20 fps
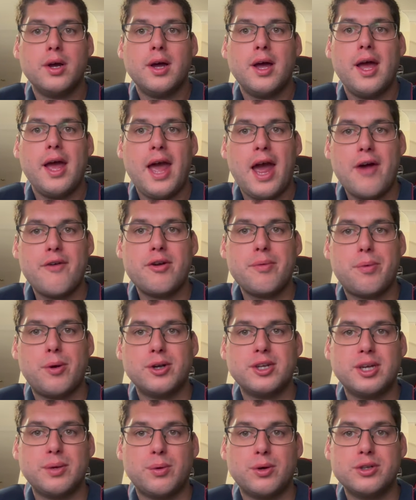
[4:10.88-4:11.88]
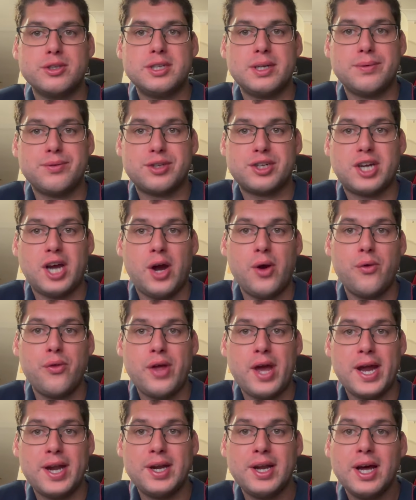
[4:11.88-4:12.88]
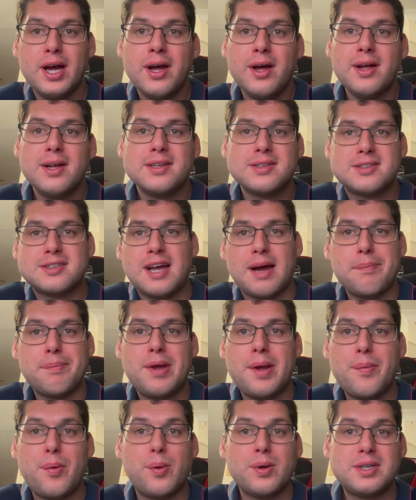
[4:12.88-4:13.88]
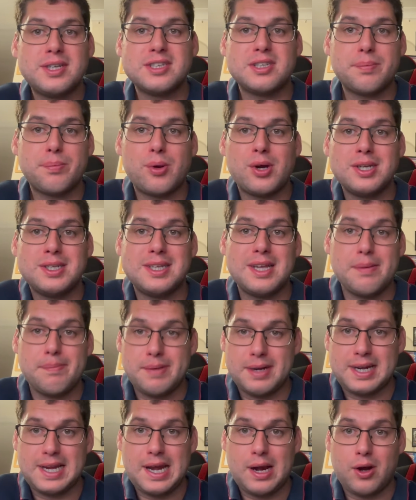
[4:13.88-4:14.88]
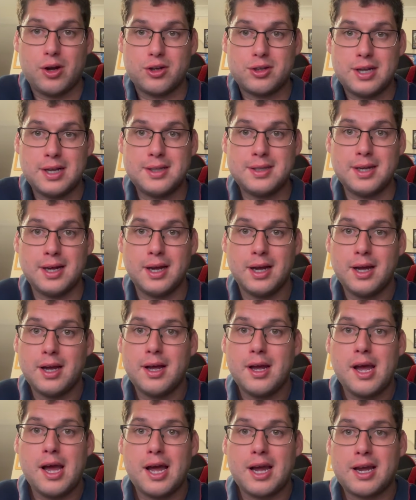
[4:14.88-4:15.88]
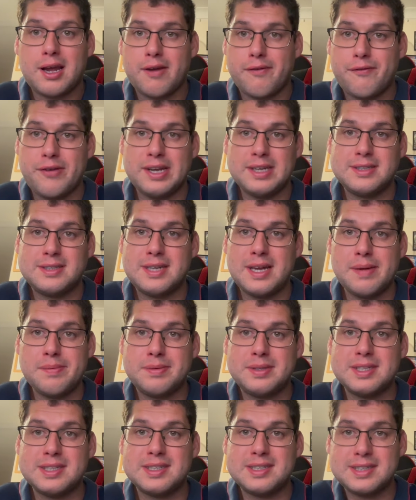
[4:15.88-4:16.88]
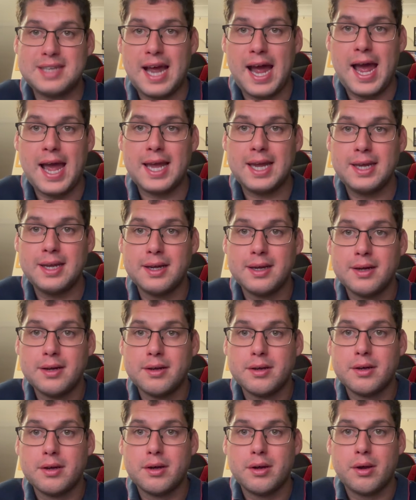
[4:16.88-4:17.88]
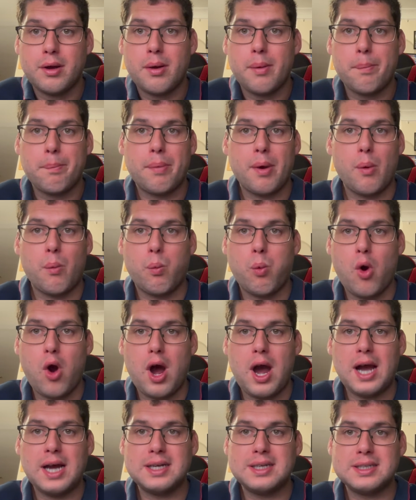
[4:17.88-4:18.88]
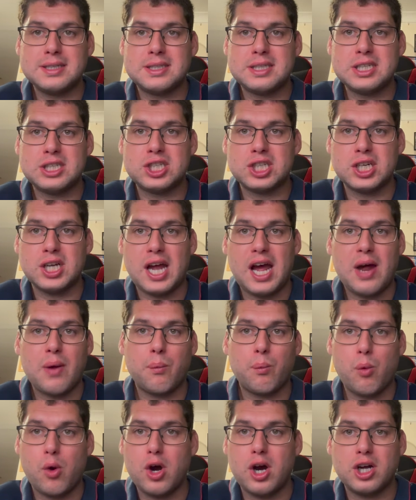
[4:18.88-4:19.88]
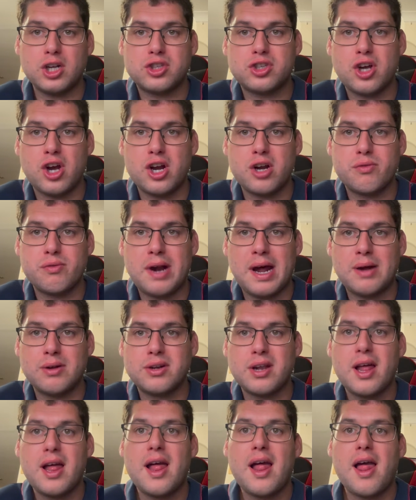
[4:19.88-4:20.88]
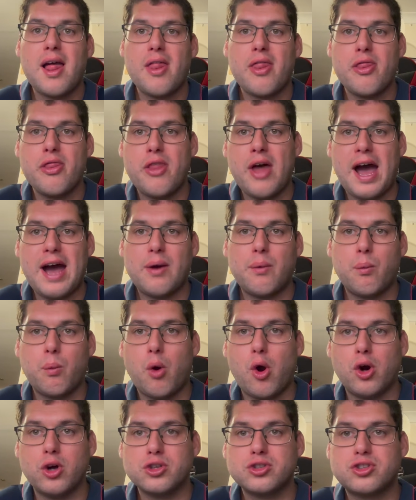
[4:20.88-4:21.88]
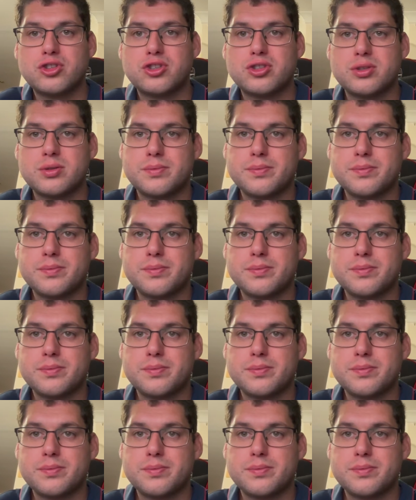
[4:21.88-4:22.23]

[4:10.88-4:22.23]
Everybody wanted him to go then. Some people were disappointed that Mikel Arteta convinced him to stay. But what a decision and what a turnaround that was.